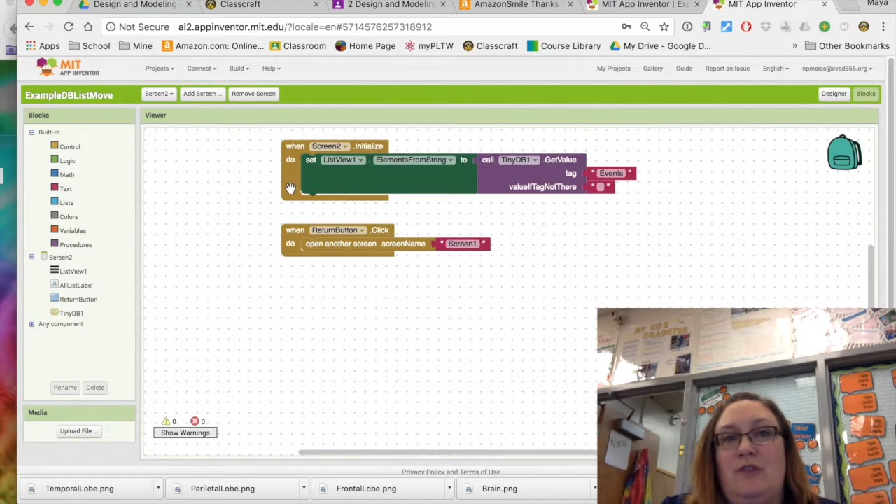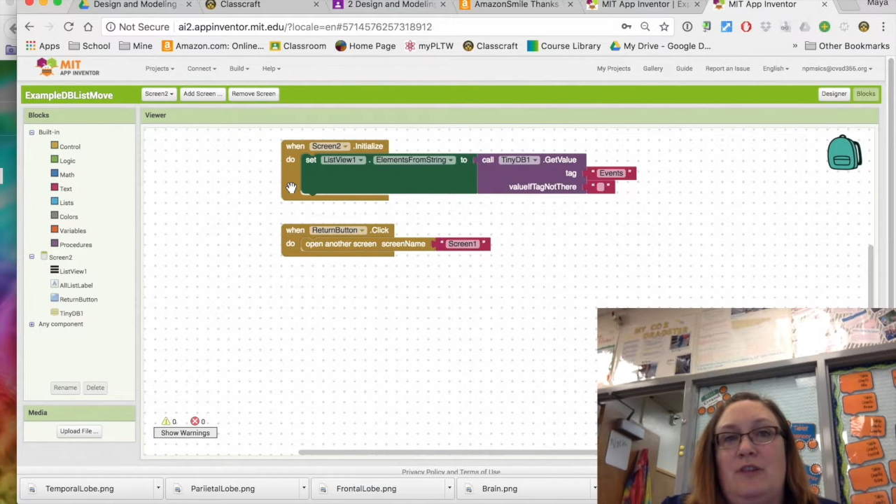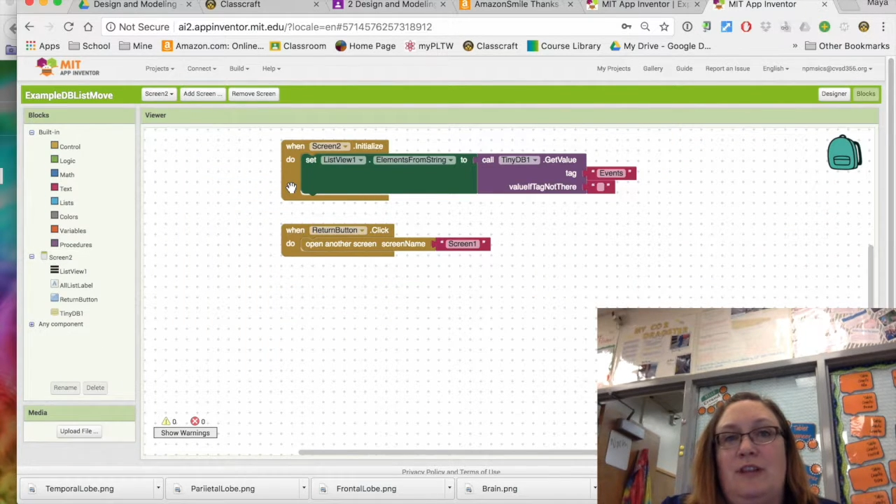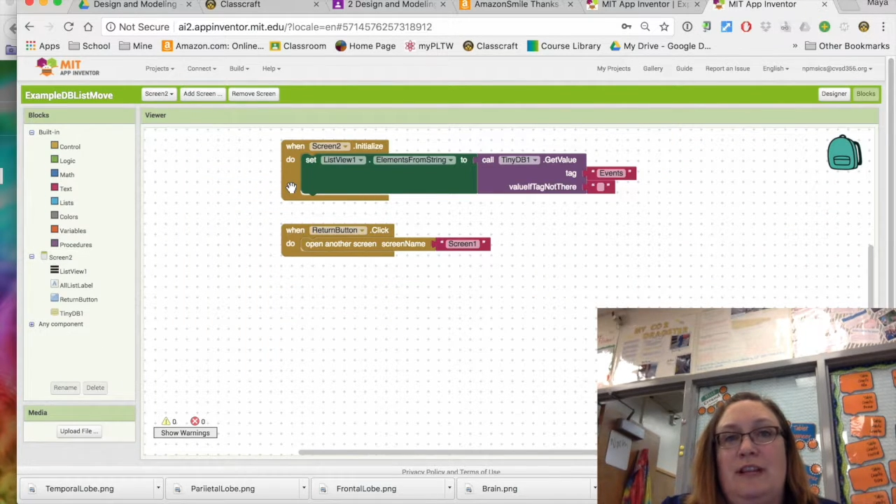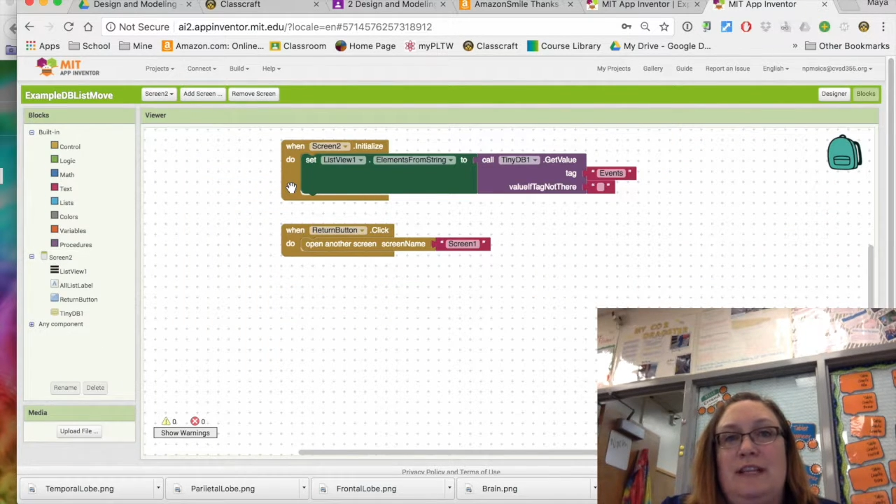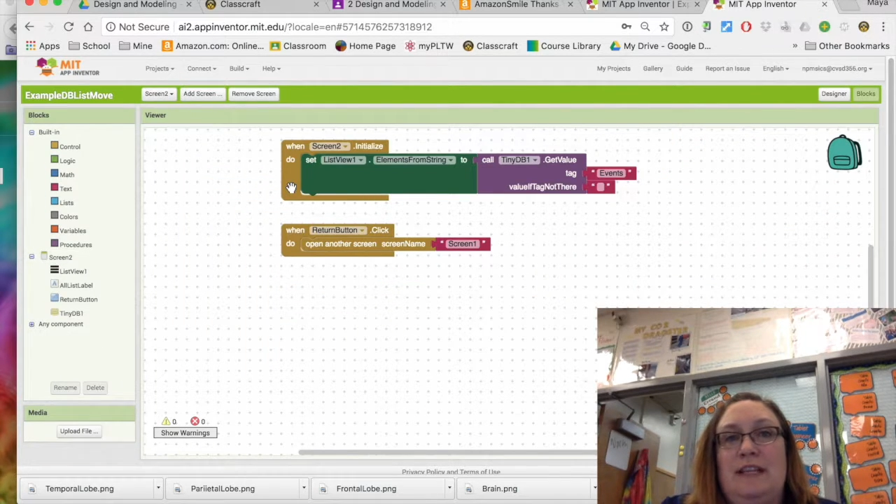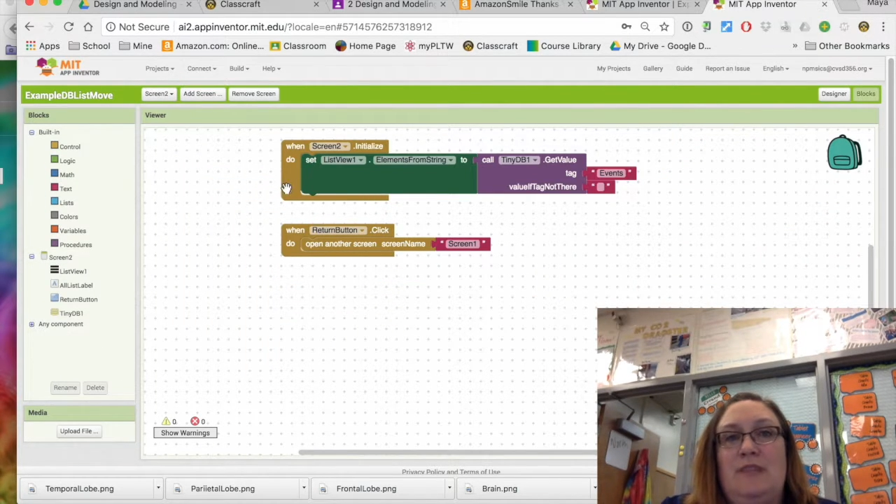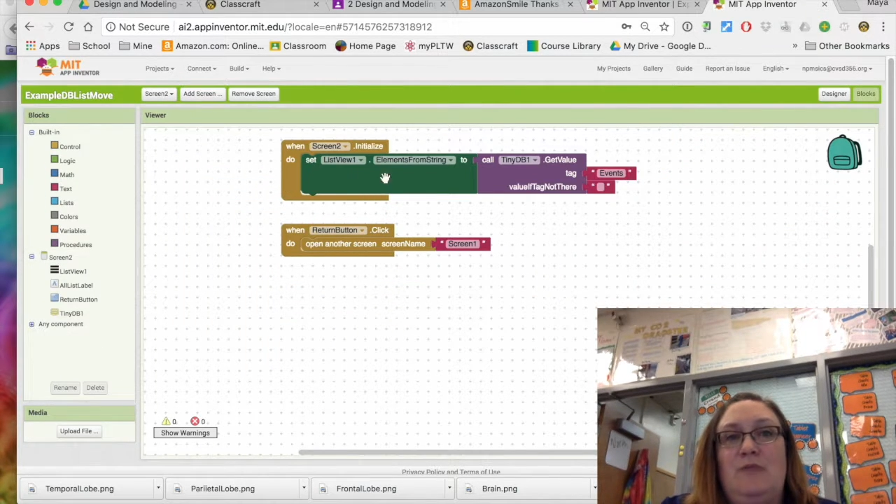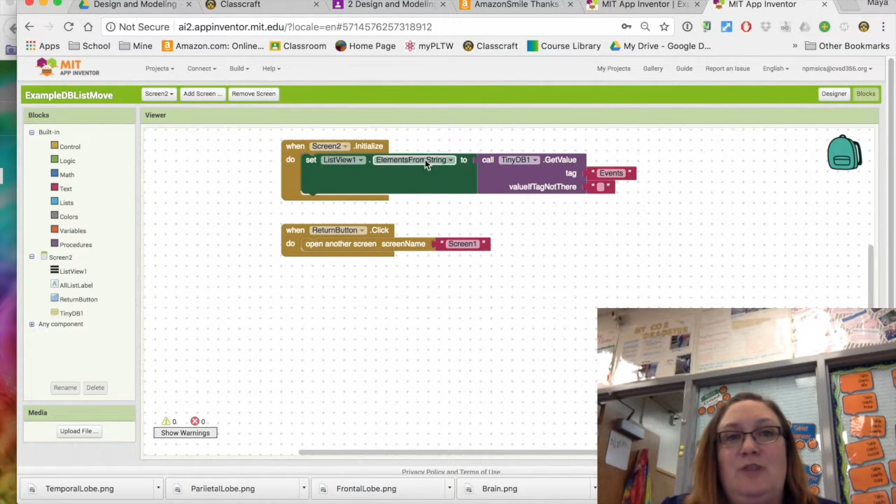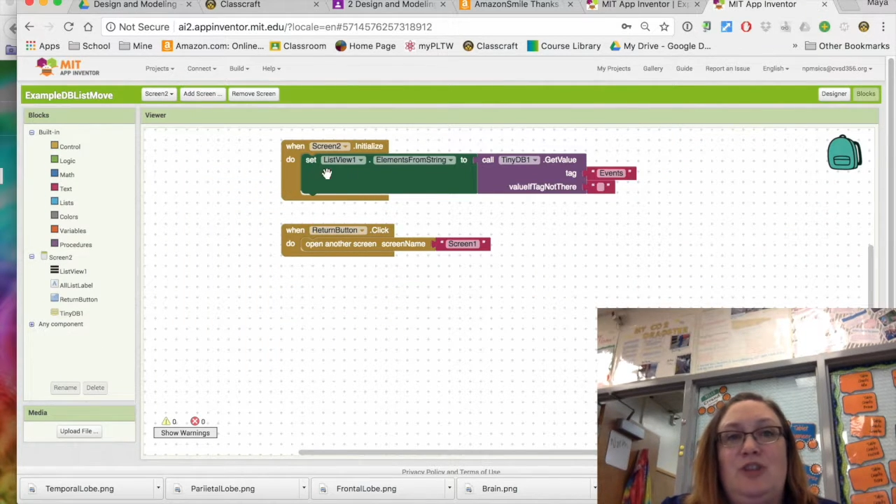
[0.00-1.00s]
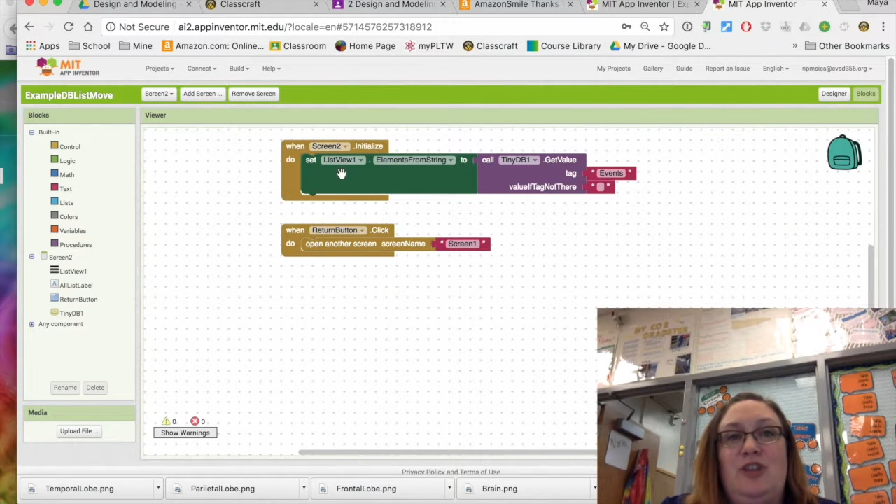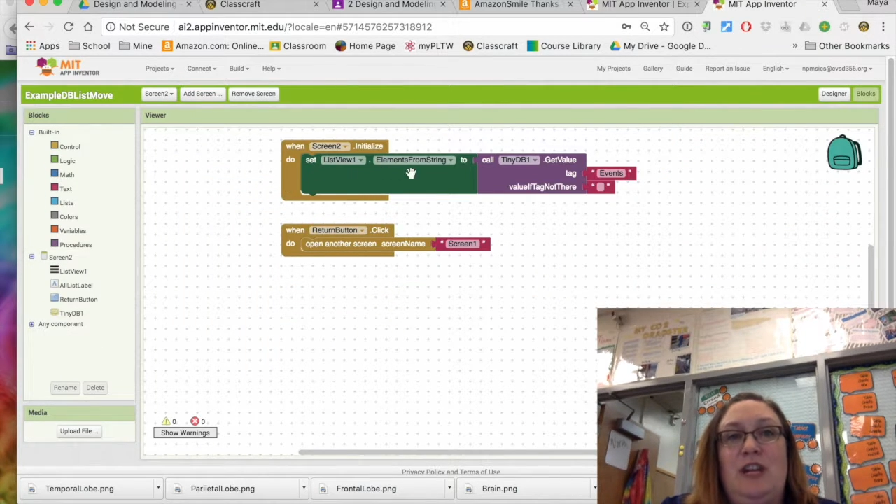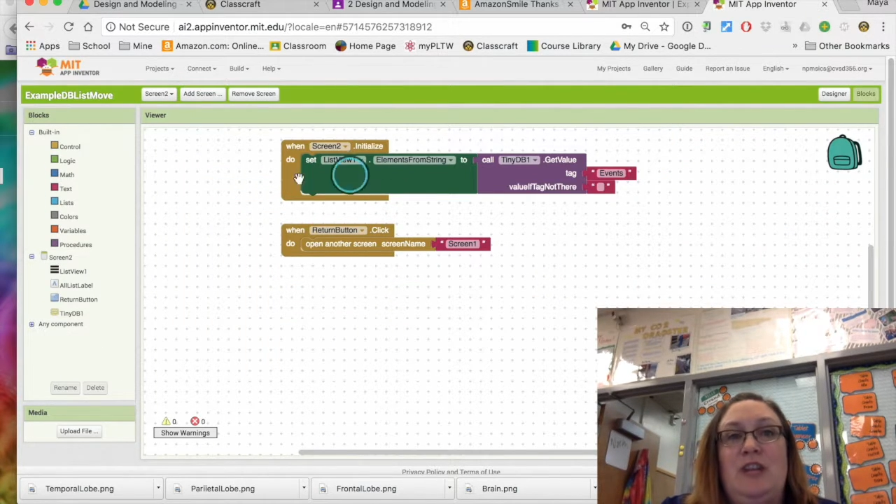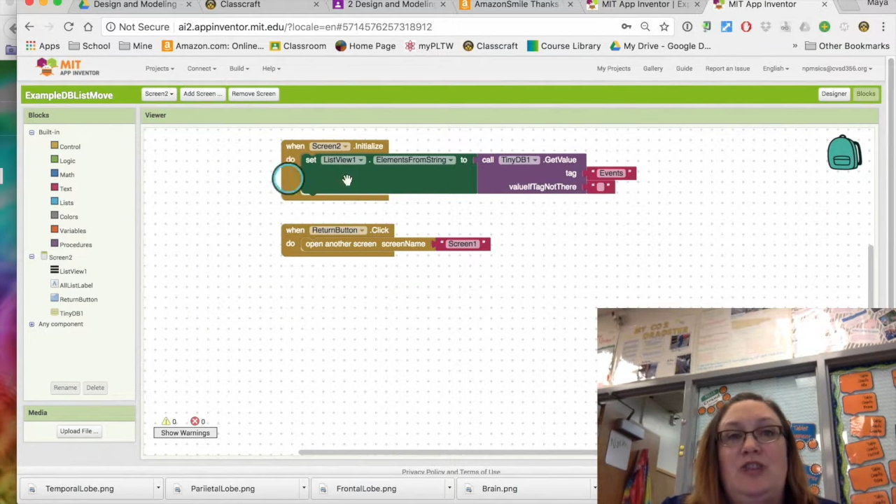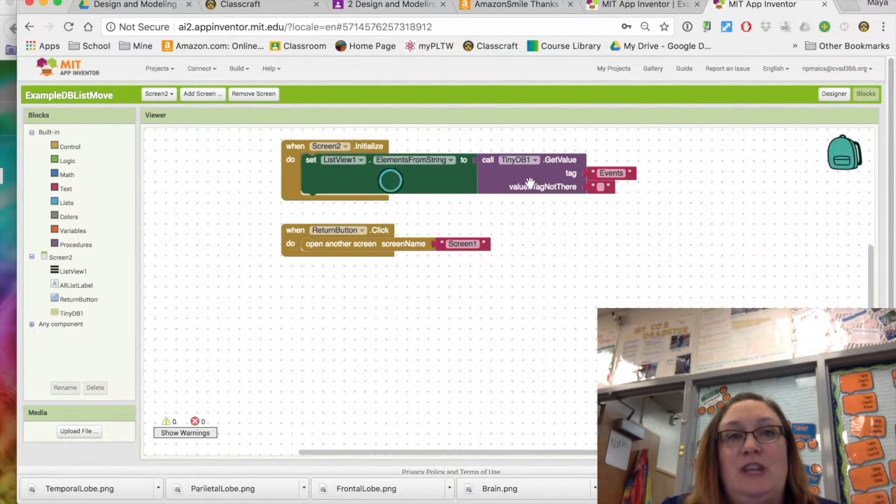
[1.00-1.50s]
all I did was
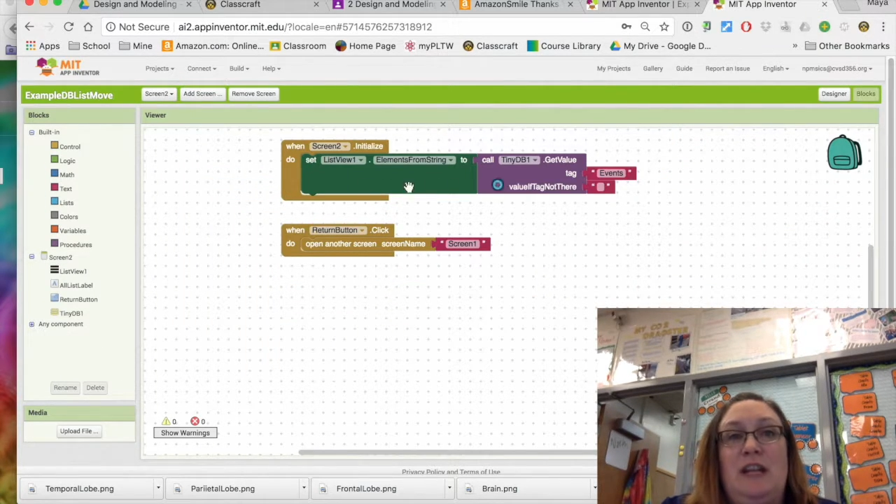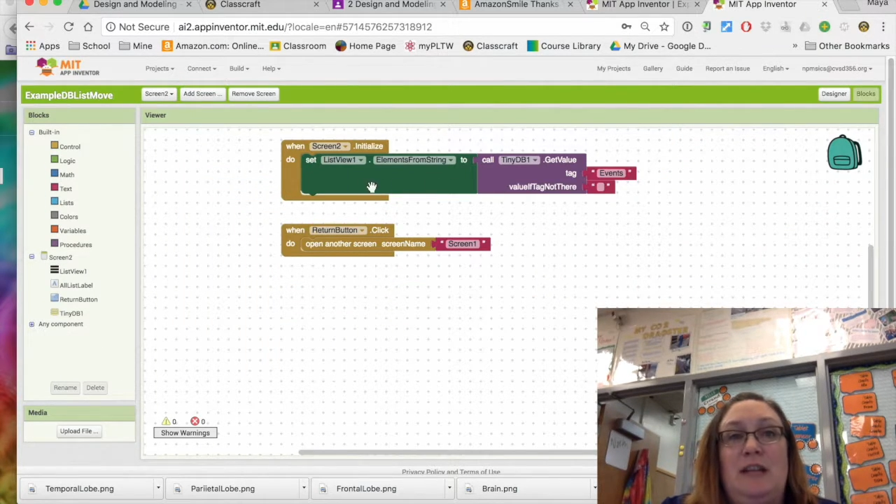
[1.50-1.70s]
change the